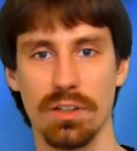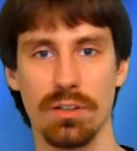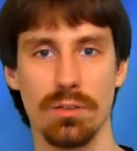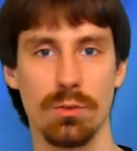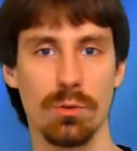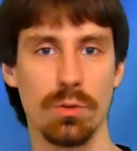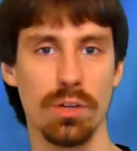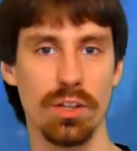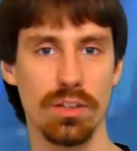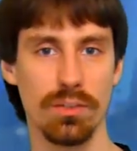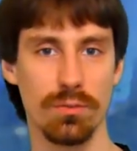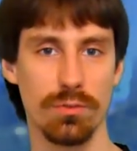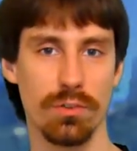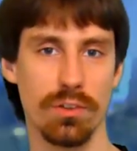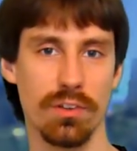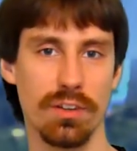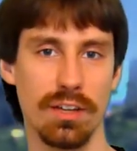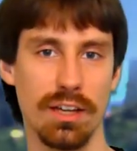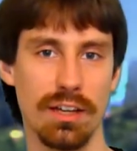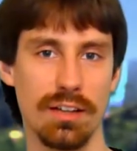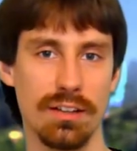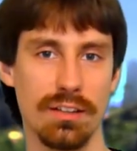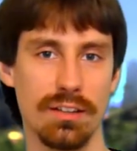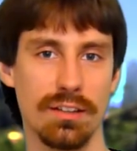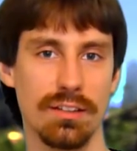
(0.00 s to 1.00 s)
Reason for
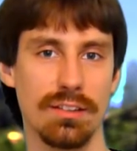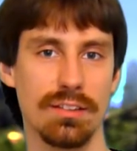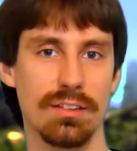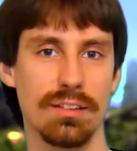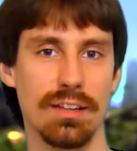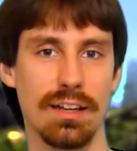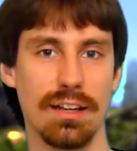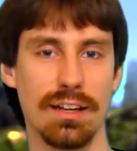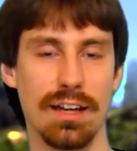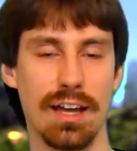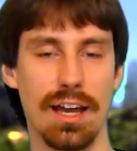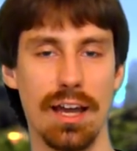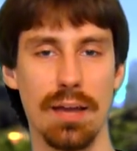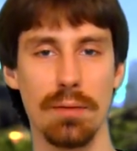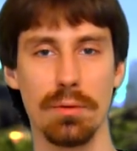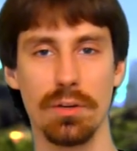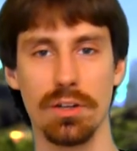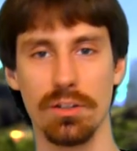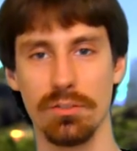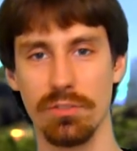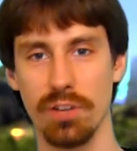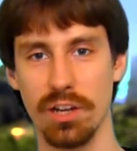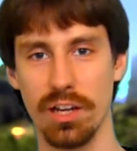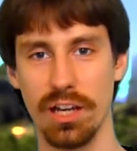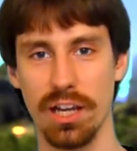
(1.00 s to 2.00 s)
that is that I'm
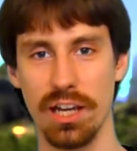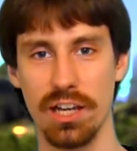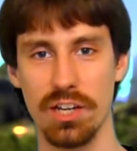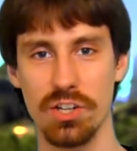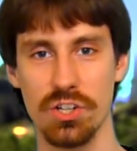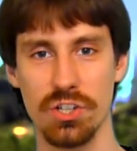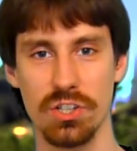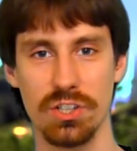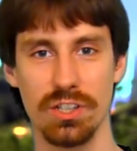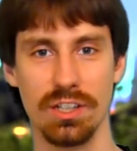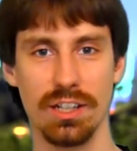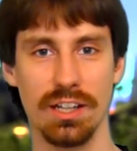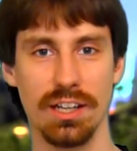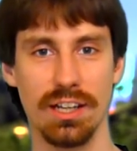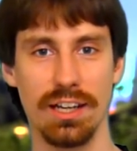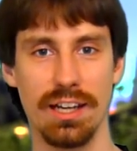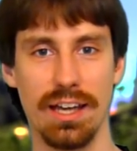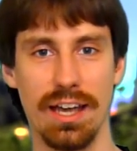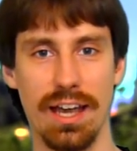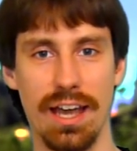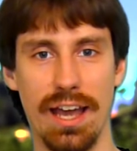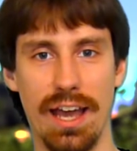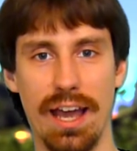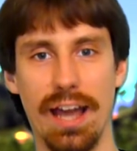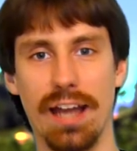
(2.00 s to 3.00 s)
on vacation
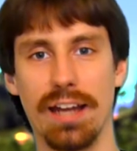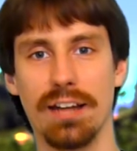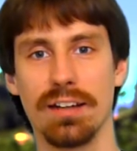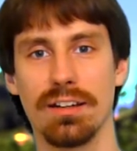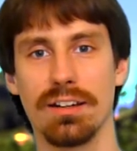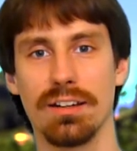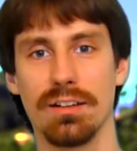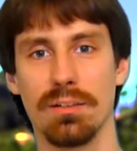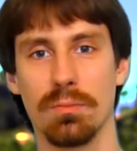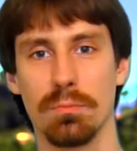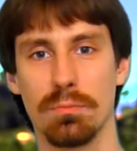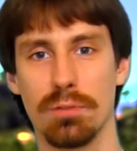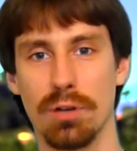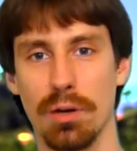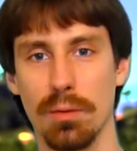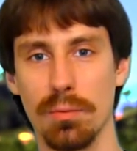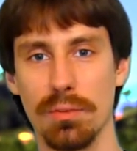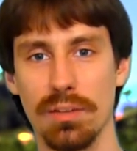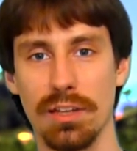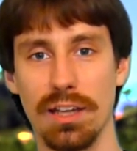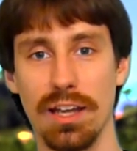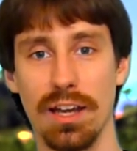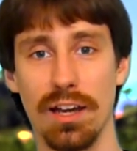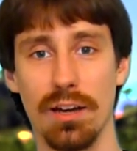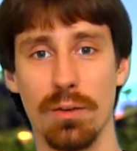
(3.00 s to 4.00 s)
and
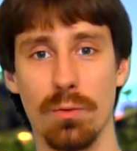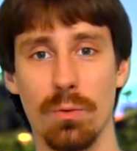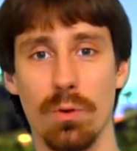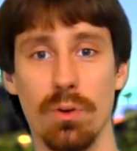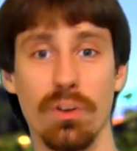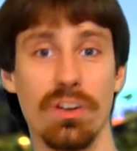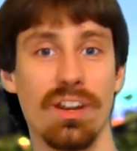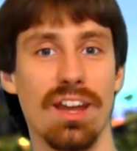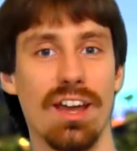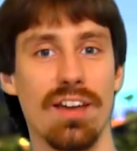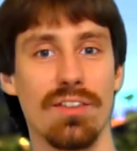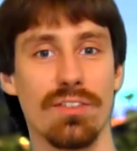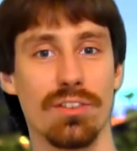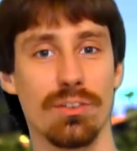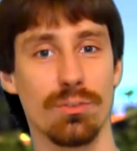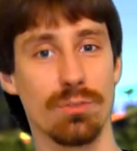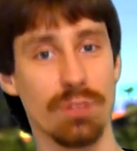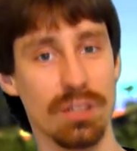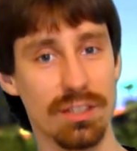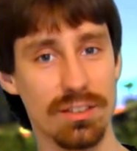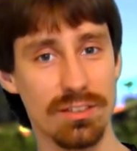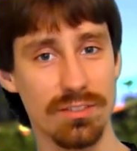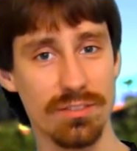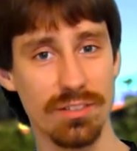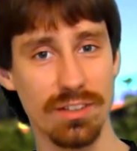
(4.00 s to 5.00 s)
probably I won't have a
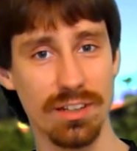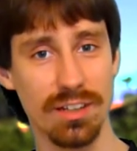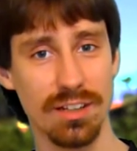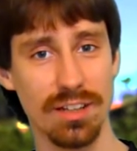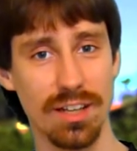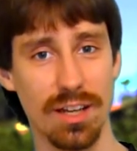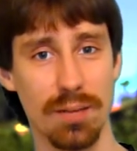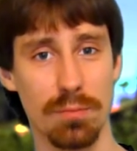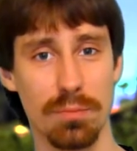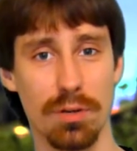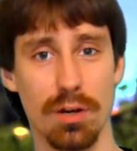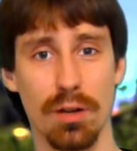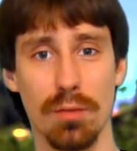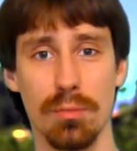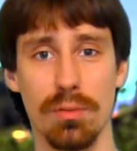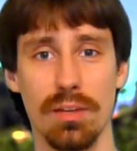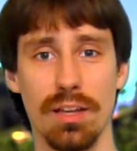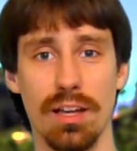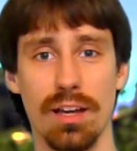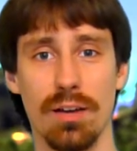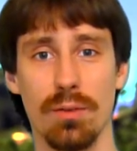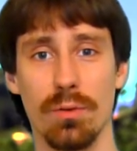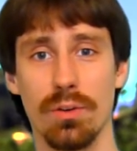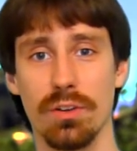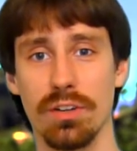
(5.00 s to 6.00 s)
green screen and probably
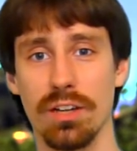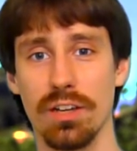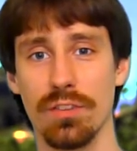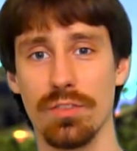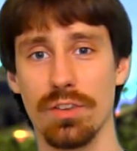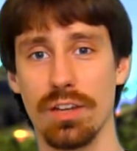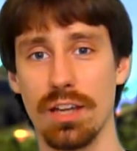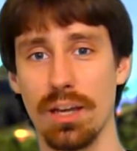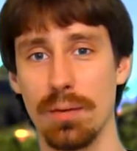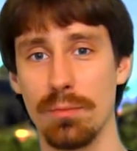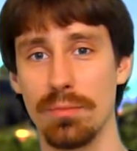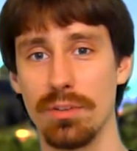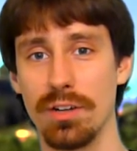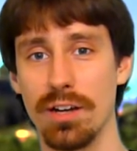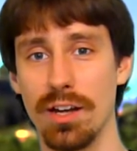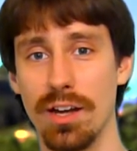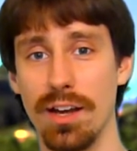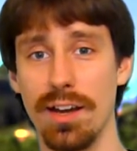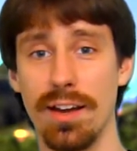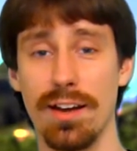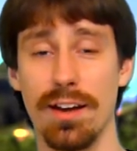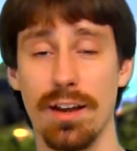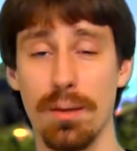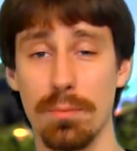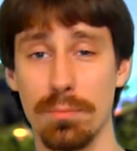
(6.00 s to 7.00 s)
I won't have a camera
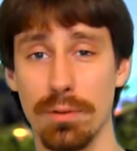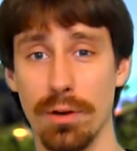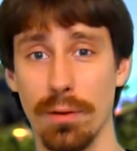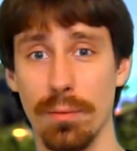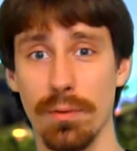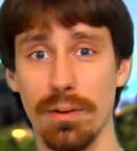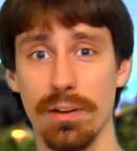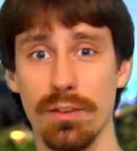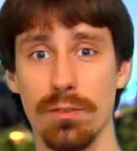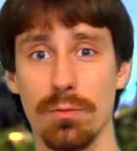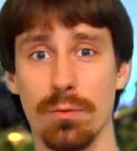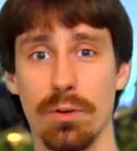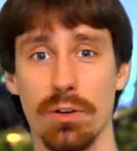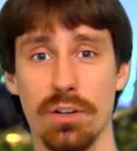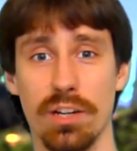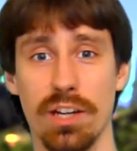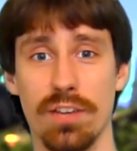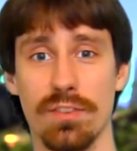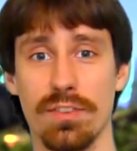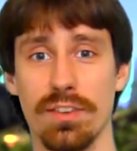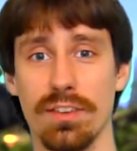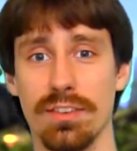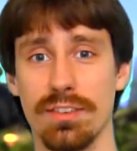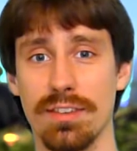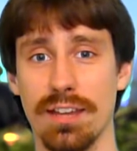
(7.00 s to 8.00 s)
and I probably won't
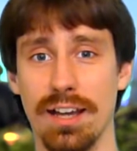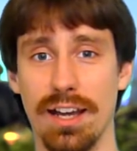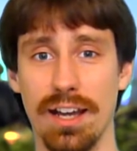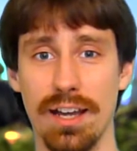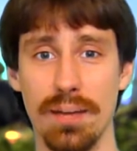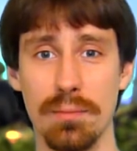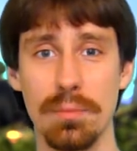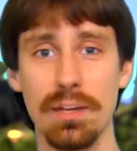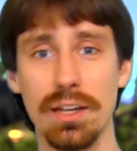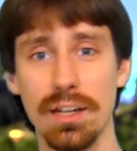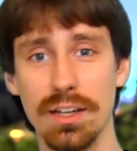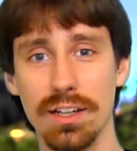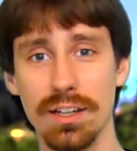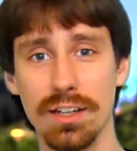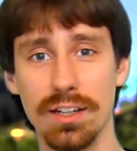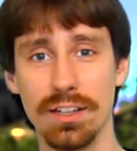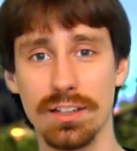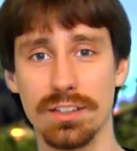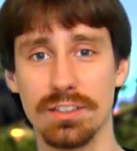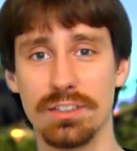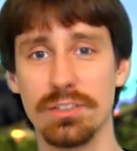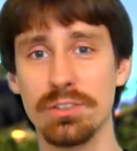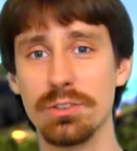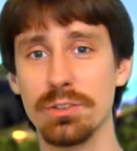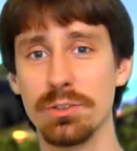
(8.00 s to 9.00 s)
have the time
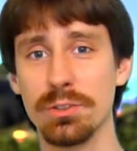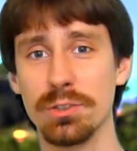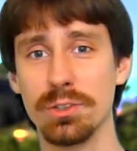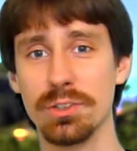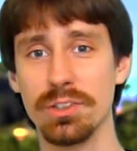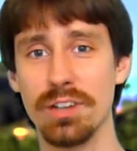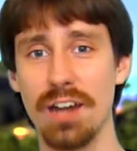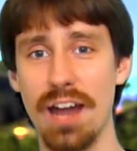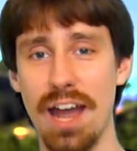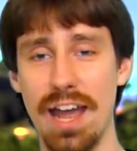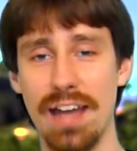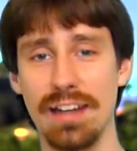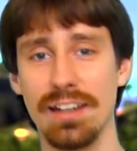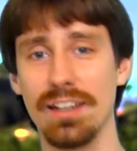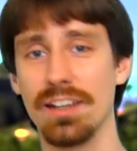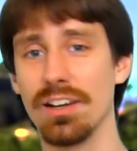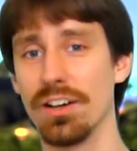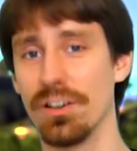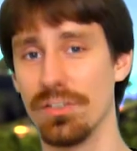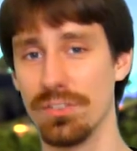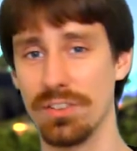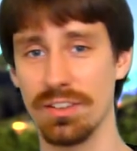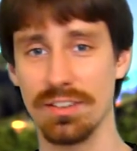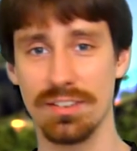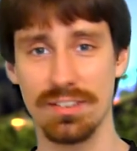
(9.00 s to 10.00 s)
to do any
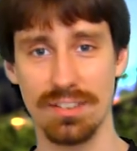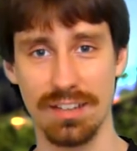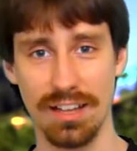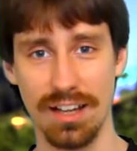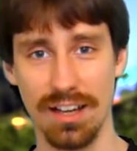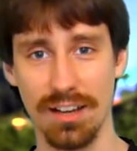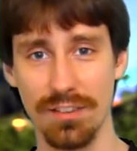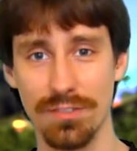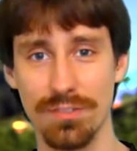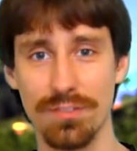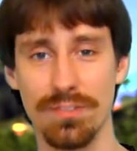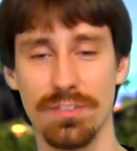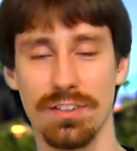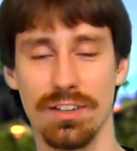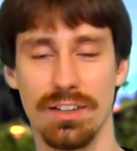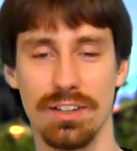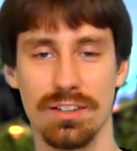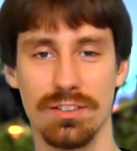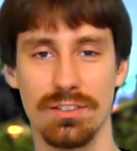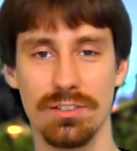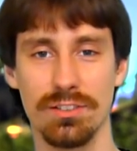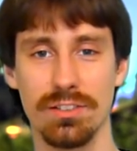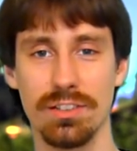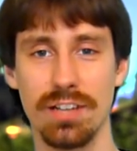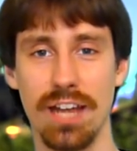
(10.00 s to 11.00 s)
of the stuff, to
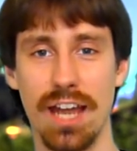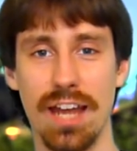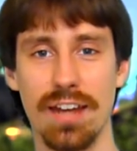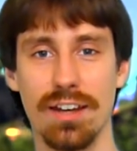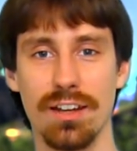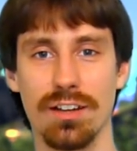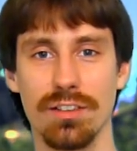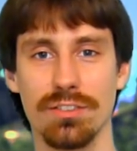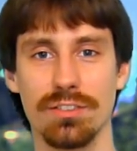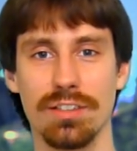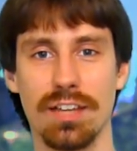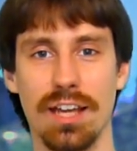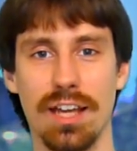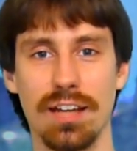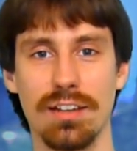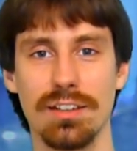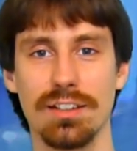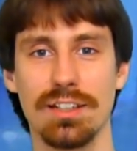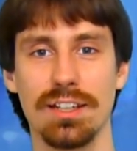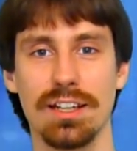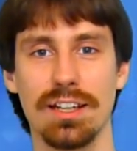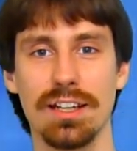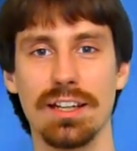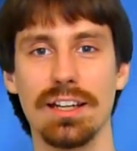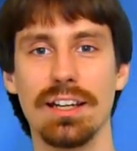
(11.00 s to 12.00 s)
do any of the
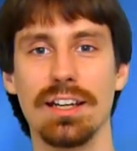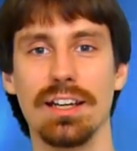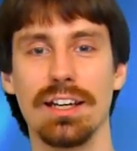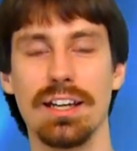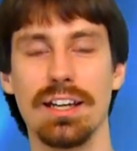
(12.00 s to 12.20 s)
editing.